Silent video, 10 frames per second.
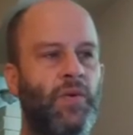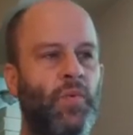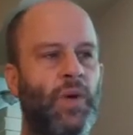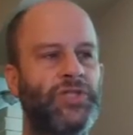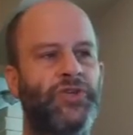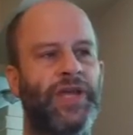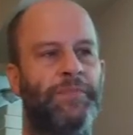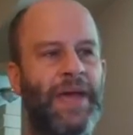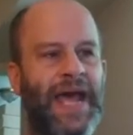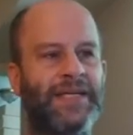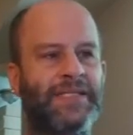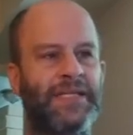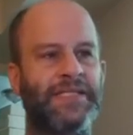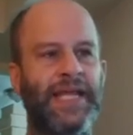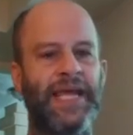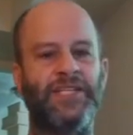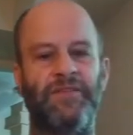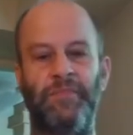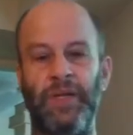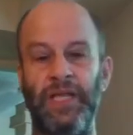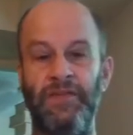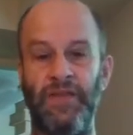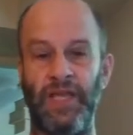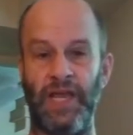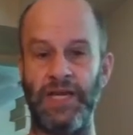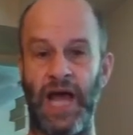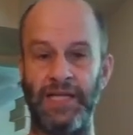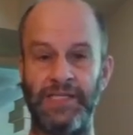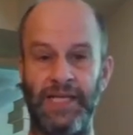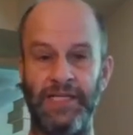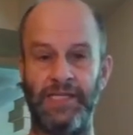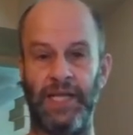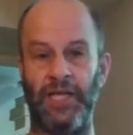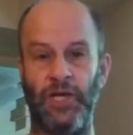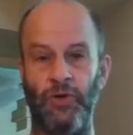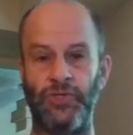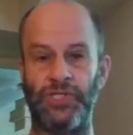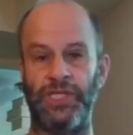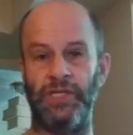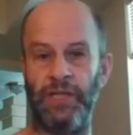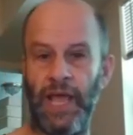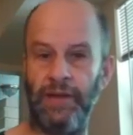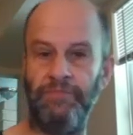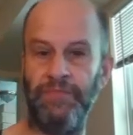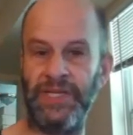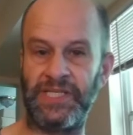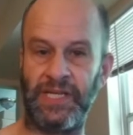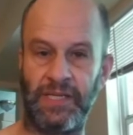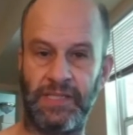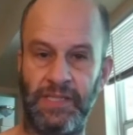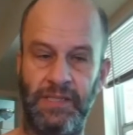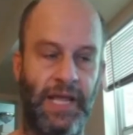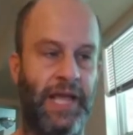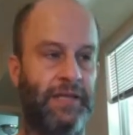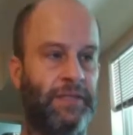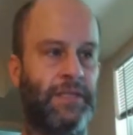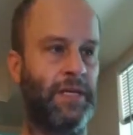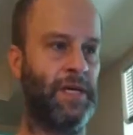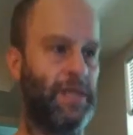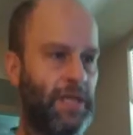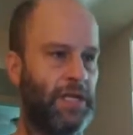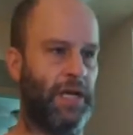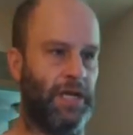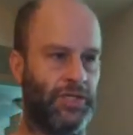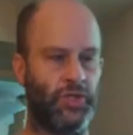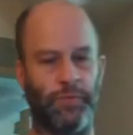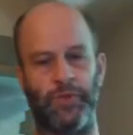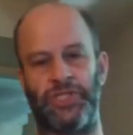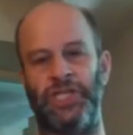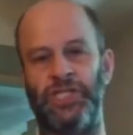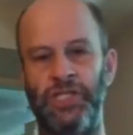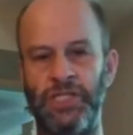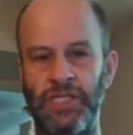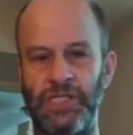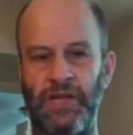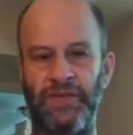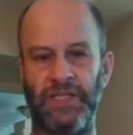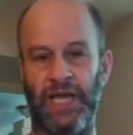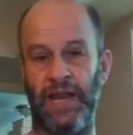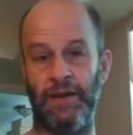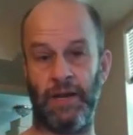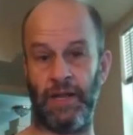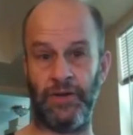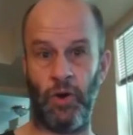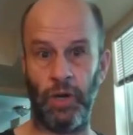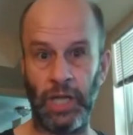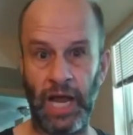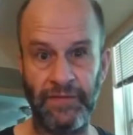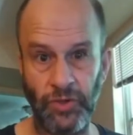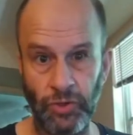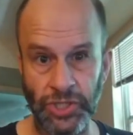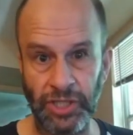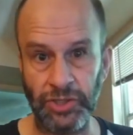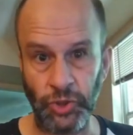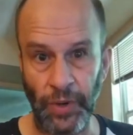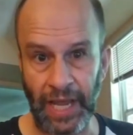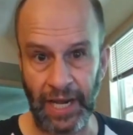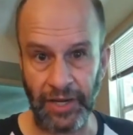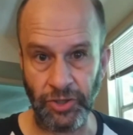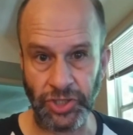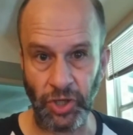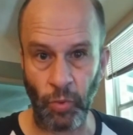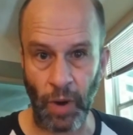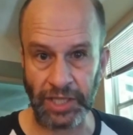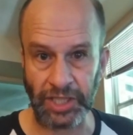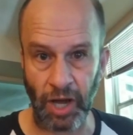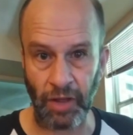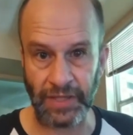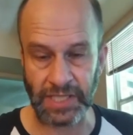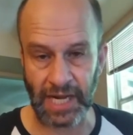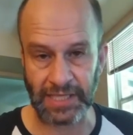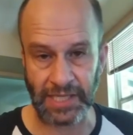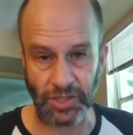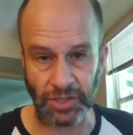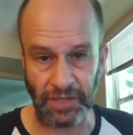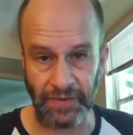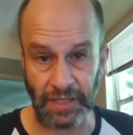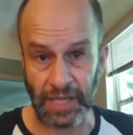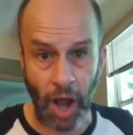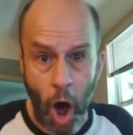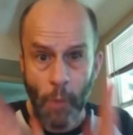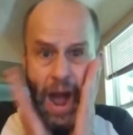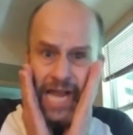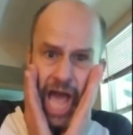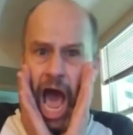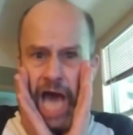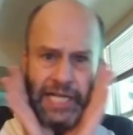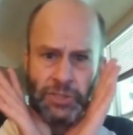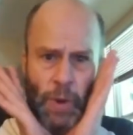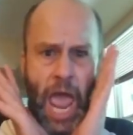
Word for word: once you get past the stage of believing in nonsense like ghosts and, and mystics and, and uh, superstitions and stuff like that, and I know a lot of you are still doing it and you're still watching all this nonsense on TV and saying, oh my god, it's